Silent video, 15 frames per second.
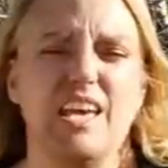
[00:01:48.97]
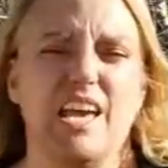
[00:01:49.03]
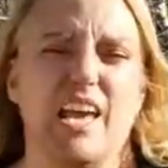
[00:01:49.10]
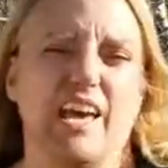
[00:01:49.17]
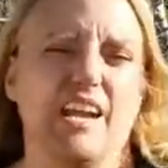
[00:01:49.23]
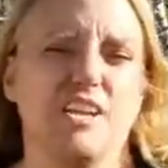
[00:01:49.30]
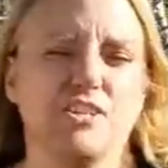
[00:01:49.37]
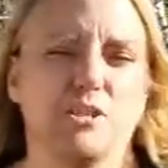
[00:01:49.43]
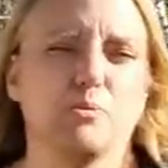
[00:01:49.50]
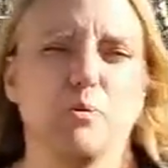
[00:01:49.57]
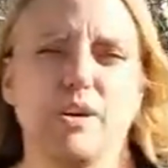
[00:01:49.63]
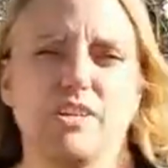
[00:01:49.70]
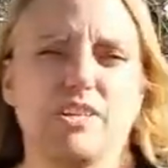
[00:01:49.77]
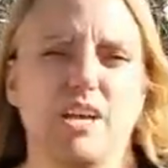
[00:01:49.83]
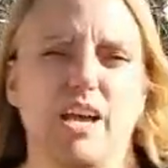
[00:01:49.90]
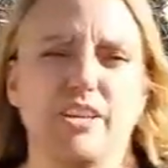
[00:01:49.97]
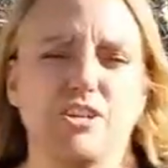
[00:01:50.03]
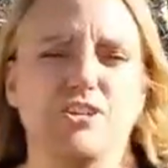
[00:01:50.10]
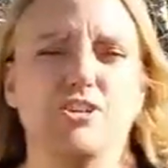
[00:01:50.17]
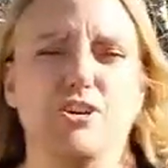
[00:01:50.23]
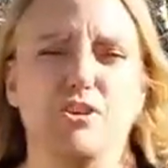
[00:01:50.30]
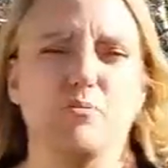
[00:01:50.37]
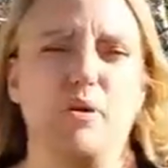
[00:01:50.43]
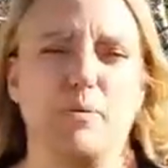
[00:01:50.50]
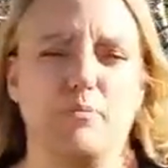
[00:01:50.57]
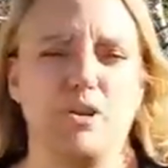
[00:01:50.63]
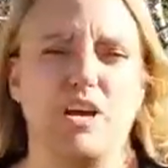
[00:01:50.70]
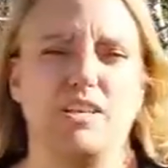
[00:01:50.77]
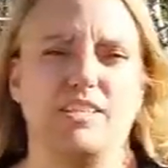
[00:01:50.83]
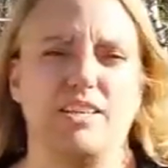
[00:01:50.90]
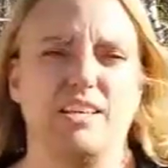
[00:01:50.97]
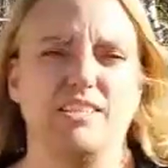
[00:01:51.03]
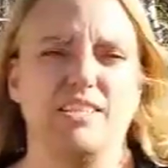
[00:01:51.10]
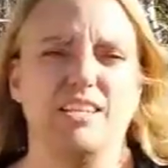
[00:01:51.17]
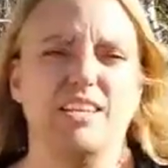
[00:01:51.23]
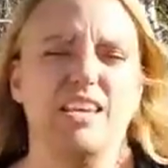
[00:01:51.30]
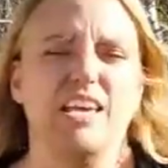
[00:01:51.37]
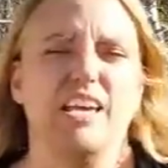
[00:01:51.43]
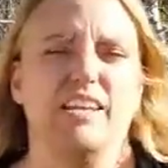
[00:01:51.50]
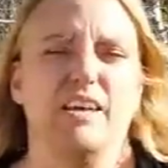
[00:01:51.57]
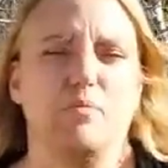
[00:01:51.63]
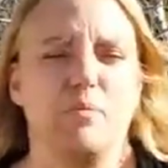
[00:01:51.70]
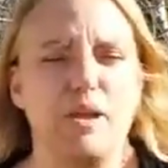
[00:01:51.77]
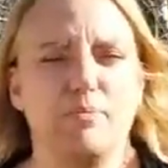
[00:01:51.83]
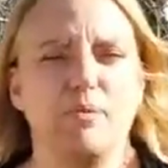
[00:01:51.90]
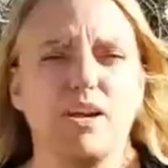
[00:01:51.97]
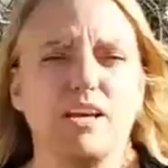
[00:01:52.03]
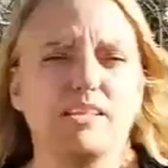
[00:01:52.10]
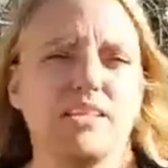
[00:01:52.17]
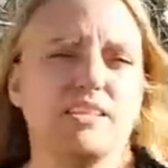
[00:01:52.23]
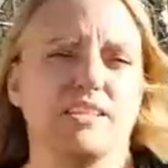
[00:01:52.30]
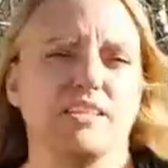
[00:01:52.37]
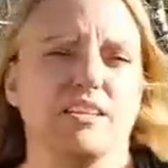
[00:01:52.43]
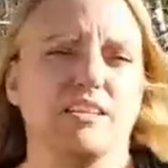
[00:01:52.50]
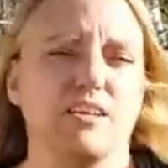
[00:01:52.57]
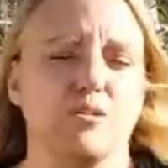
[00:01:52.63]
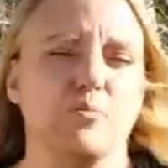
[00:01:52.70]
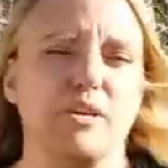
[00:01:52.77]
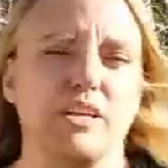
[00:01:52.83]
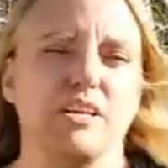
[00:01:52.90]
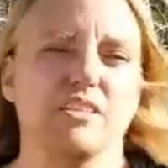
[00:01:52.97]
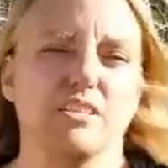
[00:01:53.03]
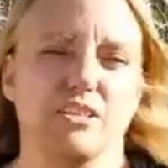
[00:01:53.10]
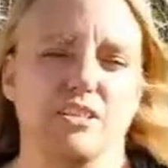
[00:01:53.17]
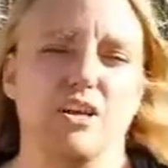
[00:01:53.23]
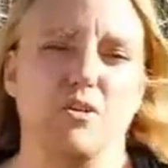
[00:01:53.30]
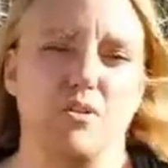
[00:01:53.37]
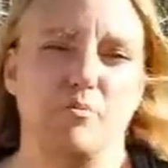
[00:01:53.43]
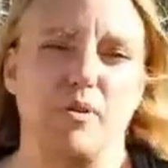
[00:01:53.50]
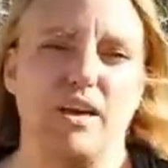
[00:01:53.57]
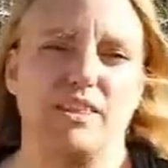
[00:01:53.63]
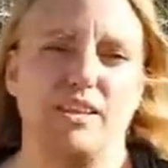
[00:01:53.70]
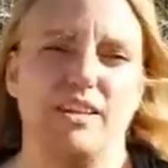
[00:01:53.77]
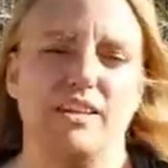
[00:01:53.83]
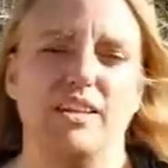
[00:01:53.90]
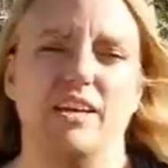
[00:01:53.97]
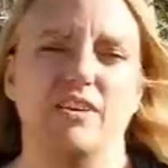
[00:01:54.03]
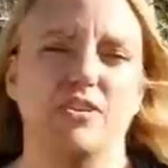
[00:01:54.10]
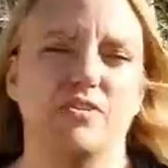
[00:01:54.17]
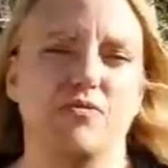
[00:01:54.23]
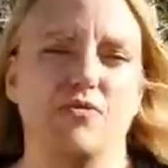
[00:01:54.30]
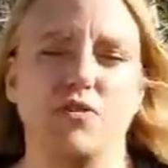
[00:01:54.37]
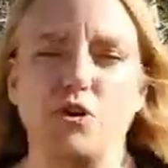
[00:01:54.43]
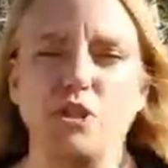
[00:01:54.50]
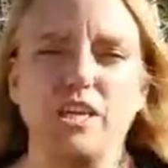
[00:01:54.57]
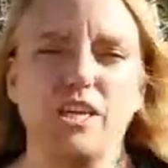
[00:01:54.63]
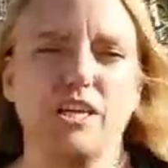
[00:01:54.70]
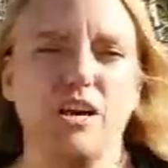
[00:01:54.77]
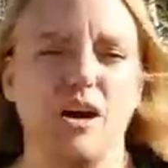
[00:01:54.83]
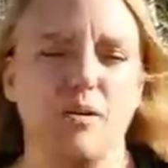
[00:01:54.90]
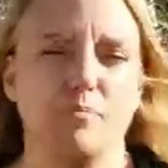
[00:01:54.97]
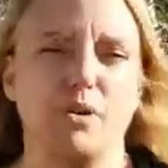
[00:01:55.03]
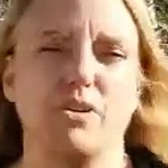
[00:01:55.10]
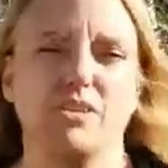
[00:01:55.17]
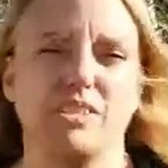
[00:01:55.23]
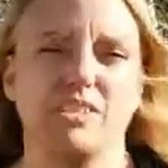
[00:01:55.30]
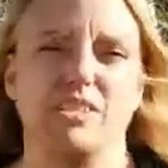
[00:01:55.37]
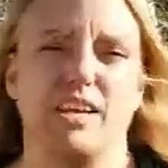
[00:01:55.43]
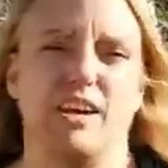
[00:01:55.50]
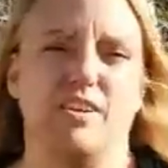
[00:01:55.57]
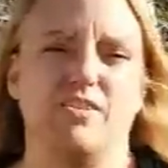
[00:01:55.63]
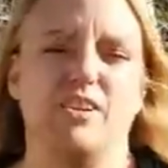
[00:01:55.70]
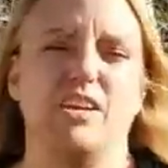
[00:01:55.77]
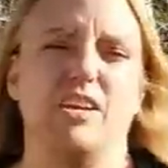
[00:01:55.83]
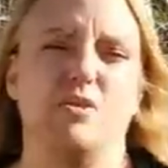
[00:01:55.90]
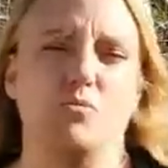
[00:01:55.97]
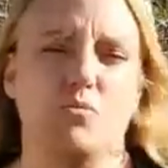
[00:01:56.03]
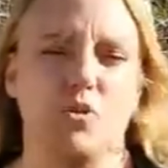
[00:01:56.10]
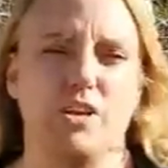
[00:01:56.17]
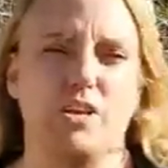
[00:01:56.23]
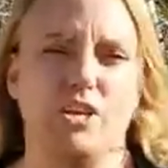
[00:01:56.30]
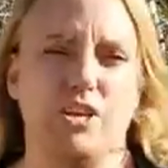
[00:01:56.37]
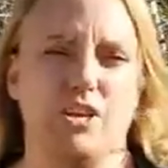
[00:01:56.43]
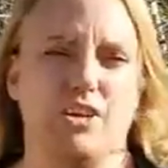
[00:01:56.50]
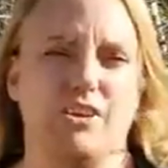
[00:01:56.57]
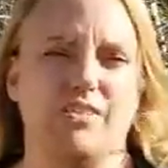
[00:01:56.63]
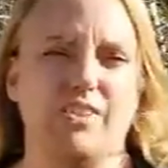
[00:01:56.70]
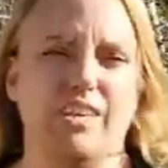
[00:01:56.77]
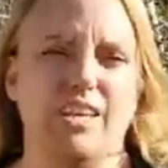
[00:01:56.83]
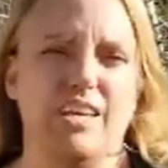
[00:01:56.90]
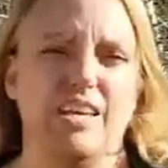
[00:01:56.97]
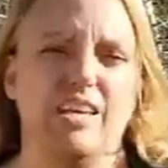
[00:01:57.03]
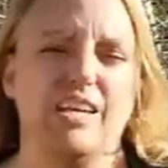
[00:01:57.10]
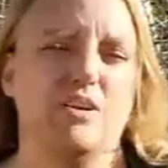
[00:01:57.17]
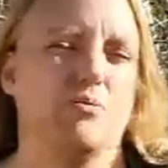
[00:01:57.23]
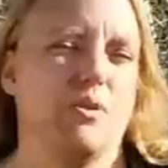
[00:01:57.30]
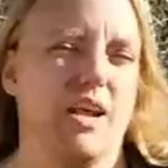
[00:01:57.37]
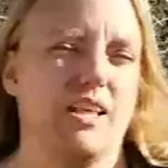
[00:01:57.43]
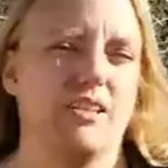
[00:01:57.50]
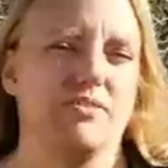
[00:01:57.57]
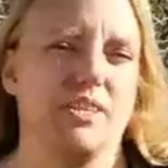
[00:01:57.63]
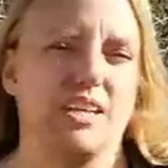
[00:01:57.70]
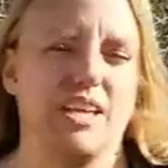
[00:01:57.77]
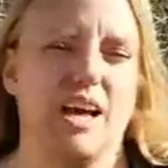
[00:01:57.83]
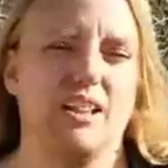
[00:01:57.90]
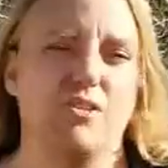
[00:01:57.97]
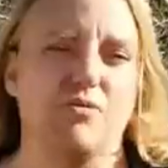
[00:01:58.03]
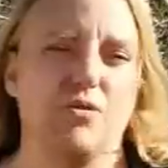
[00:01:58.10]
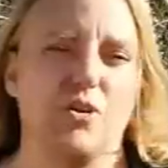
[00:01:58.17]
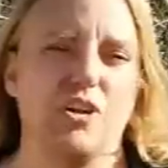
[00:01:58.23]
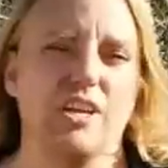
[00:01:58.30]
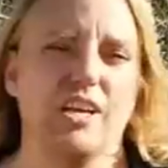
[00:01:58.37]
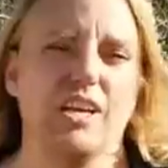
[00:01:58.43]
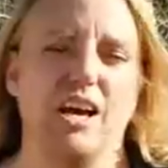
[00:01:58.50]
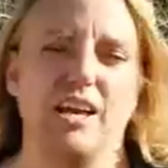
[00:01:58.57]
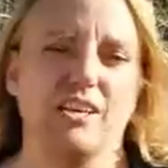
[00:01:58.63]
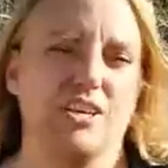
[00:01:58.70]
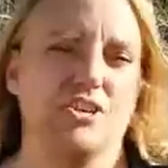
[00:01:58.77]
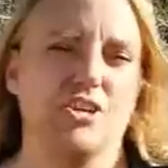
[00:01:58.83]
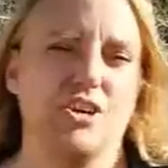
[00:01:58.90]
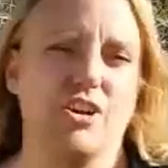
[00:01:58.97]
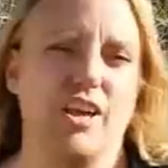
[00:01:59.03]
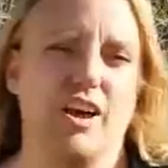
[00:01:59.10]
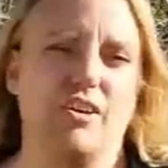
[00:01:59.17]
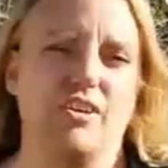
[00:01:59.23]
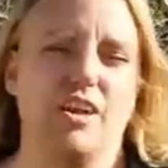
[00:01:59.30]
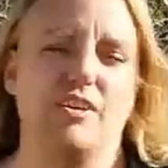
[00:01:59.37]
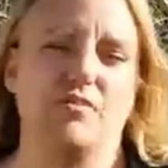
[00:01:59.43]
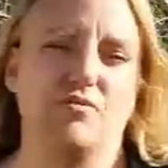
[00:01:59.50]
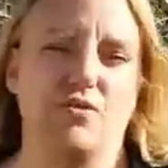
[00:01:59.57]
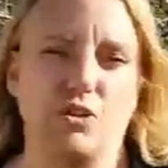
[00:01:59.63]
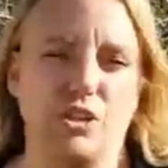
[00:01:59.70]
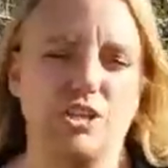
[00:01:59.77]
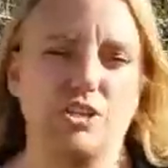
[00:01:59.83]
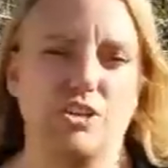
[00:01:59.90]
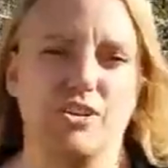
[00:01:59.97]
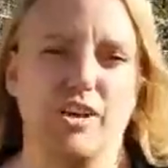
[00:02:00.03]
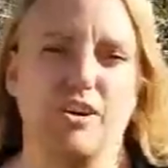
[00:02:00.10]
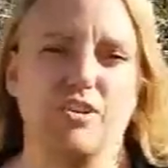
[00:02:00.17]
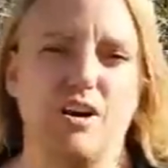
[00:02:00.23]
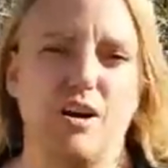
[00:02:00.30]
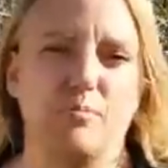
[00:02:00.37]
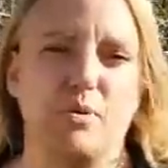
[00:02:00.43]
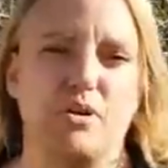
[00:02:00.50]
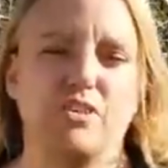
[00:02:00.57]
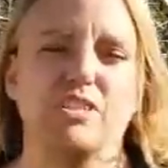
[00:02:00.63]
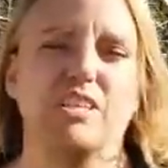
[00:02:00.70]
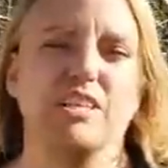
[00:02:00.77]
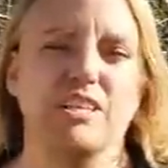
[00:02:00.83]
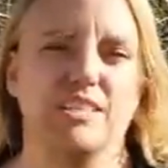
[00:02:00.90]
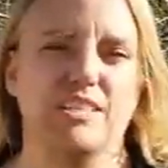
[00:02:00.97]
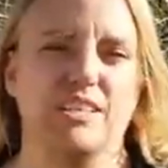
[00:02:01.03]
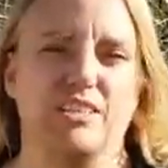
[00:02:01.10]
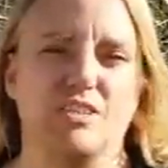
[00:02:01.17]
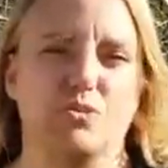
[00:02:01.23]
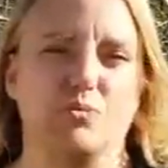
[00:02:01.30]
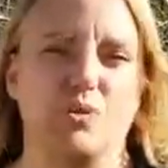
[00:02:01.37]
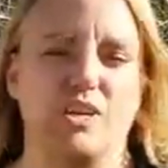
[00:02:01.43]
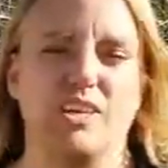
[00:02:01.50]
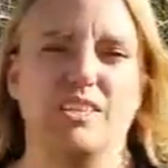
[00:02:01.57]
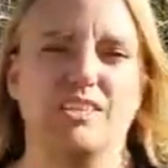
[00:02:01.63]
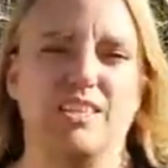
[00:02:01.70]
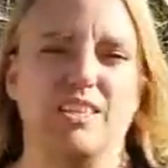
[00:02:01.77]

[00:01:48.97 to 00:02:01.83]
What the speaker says: And I just wanted to kind of show you my process. Now my process is a little bit slower method. It fully composts down in 1 year. When I lived in California, I could fully turned out compost in 6 weeks.